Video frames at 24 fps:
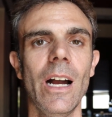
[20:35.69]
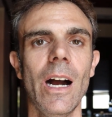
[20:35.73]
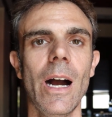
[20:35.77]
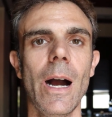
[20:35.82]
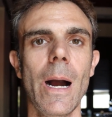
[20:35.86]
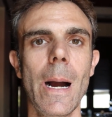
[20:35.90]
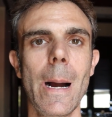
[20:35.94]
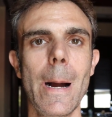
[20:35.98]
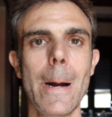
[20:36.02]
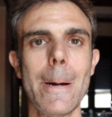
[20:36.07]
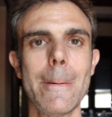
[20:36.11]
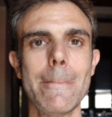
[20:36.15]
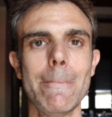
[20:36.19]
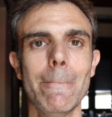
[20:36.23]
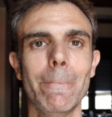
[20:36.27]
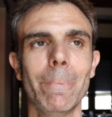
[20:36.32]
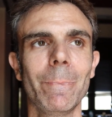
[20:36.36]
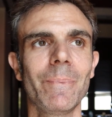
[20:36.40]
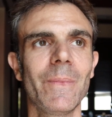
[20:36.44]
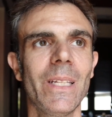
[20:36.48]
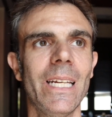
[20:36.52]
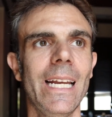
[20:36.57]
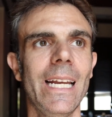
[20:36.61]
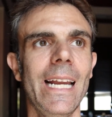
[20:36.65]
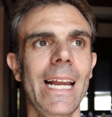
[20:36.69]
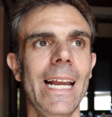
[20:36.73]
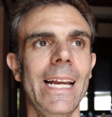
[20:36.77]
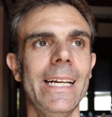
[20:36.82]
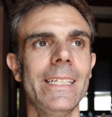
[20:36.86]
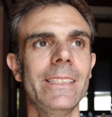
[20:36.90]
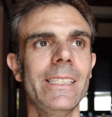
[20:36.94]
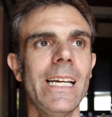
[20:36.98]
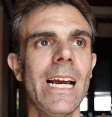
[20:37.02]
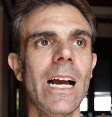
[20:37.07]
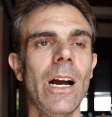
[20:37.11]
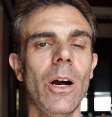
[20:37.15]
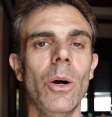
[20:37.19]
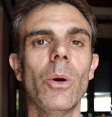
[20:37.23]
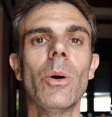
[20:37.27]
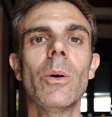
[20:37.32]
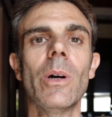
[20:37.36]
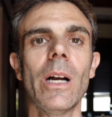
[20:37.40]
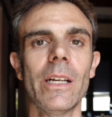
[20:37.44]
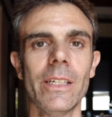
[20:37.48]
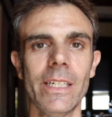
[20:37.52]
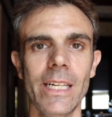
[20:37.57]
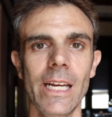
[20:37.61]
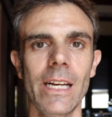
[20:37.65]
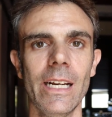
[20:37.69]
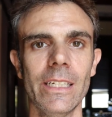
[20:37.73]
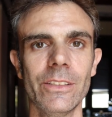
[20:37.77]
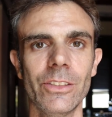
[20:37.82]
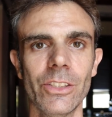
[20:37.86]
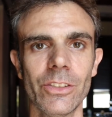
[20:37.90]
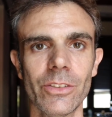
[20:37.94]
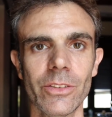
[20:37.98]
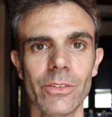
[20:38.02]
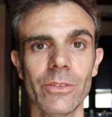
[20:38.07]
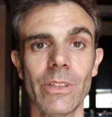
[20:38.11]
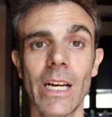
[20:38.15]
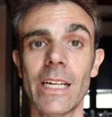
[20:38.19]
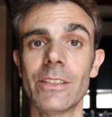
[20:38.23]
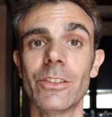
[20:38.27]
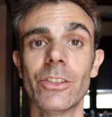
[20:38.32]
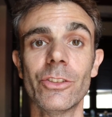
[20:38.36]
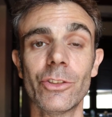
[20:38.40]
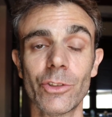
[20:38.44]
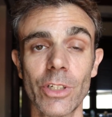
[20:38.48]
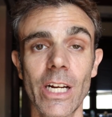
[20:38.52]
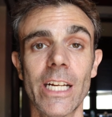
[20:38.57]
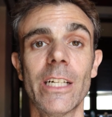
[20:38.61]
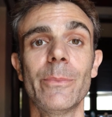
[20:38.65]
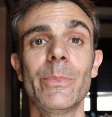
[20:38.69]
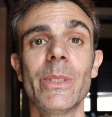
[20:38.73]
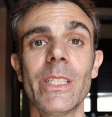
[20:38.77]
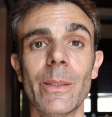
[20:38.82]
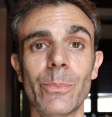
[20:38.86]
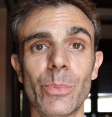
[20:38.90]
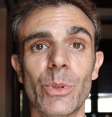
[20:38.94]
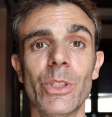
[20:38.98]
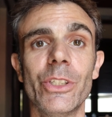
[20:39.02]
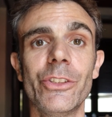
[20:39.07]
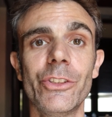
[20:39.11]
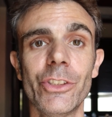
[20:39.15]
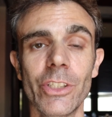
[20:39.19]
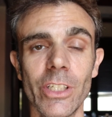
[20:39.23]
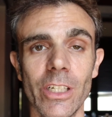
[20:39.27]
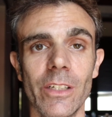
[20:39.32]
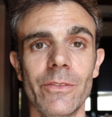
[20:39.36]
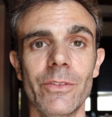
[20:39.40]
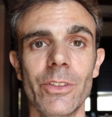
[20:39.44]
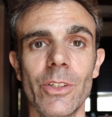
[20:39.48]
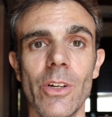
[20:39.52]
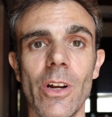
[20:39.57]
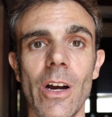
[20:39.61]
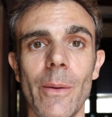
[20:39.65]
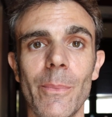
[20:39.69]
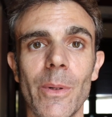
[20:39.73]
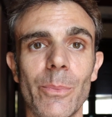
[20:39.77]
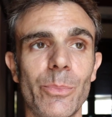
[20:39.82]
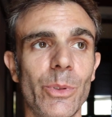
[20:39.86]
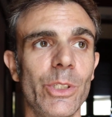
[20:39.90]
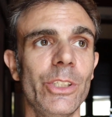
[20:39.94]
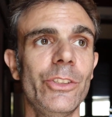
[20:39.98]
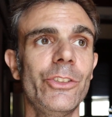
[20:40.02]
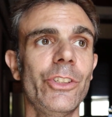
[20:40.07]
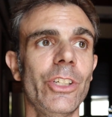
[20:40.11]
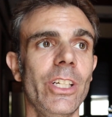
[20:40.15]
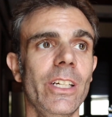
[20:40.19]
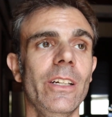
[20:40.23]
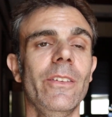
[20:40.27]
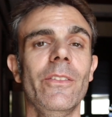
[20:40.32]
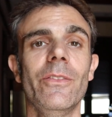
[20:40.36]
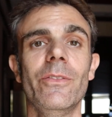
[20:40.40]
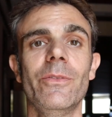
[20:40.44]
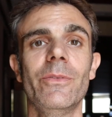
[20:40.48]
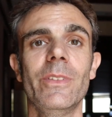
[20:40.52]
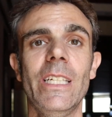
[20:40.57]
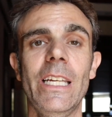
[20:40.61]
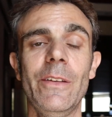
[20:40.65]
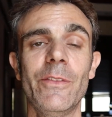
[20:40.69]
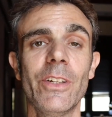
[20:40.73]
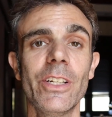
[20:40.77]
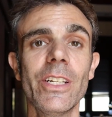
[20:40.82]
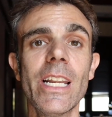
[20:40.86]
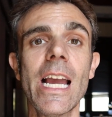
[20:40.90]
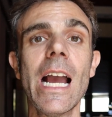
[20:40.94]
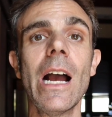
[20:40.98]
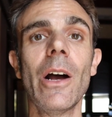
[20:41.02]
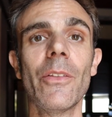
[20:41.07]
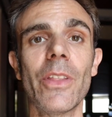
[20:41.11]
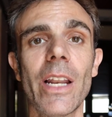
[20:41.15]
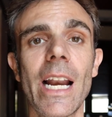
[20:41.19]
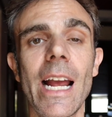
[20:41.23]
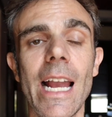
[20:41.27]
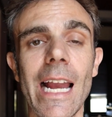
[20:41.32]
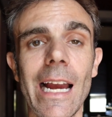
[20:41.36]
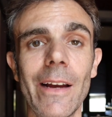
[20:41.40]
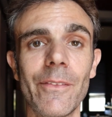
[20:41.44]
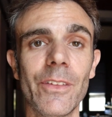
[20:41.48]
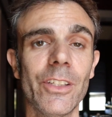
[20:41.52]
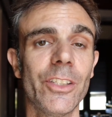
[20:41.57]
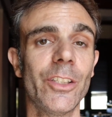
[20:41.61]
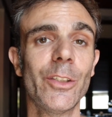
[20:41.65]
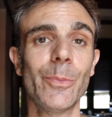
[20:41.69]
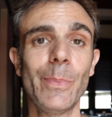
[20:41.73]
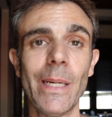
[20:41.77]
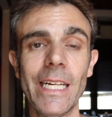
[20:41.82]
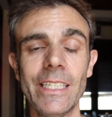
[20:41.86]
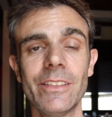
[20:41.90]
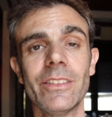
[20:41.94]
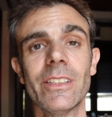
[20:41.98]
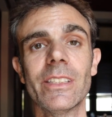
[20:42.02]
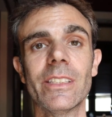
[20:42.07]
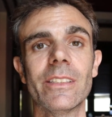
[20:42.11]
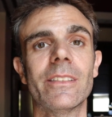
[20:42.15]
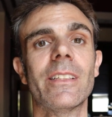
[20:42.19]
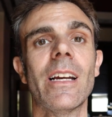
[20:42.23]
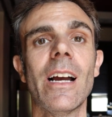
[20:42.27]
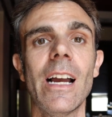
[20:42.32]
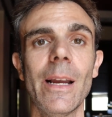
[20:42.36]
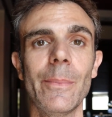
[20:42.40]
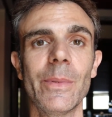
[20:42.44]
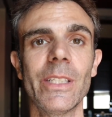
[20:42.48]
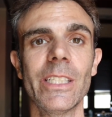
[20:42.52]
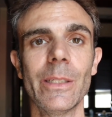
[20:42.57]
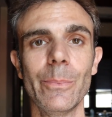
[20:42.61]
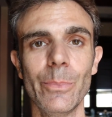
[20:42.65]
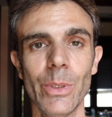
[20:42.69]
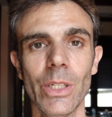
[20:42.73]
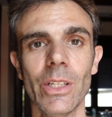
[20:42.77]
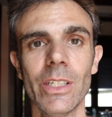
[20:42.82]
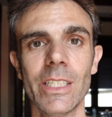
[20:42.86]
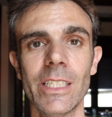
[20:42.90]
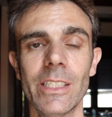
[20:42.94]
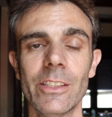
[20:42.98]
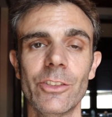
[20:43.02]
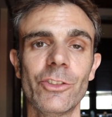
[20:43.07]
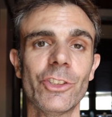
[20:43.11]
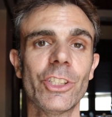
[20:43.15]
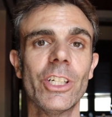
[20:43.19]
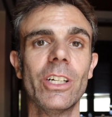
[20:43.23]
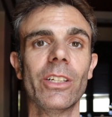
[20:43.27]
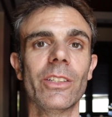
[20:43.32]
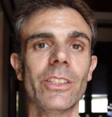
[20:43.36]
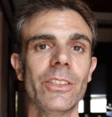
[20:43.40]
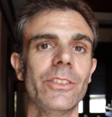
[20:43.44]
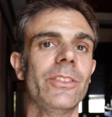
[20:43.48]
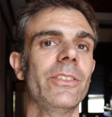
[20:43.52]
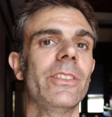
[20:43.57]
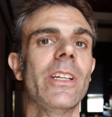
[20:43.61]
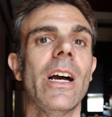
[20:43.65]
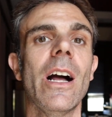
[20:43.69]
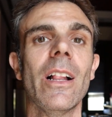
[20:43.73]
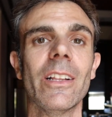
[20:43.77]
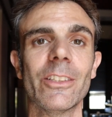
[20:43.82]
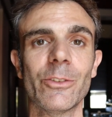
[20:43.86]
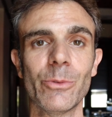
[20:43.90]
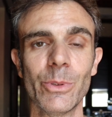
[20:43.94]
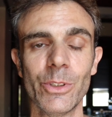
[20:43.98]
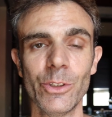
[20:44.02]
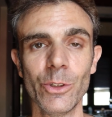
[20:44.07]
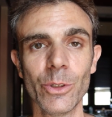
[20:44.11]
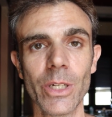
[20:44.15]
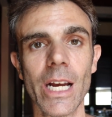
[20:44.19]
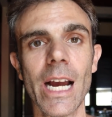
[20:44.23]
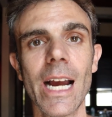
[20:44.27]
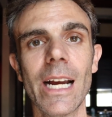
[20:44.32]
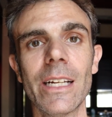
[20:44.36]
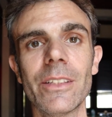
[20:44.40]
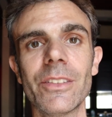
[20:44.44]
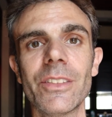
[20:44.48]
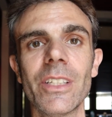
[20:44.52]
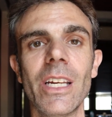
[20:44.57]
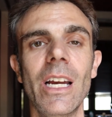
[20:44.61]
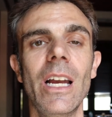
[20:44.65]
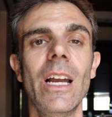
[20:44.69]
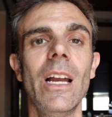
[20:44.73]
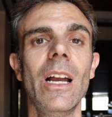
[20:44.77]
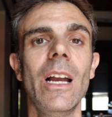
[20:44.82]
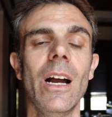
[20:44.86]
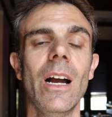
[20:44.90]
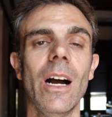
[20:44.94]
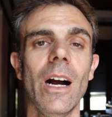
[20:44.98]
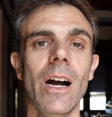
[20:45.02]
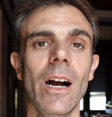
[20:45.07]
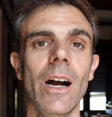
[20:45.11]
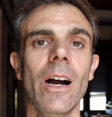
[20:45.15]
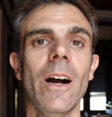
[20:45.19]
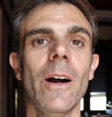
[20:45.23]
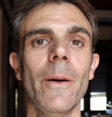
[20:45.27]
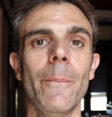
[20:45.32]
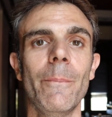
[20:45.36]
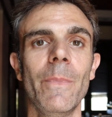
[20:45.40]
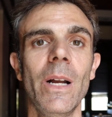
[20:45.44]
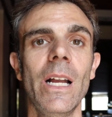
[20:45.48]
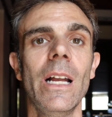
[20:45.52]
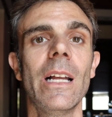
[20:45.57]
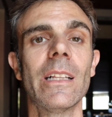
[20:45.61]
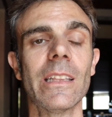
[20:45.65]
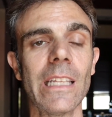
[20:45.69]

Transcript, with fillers: Um, and now again i just i just try to be appreciative you know i'm appreciative even now that i have the space and the time and the ability to share this knowledge with you guys um,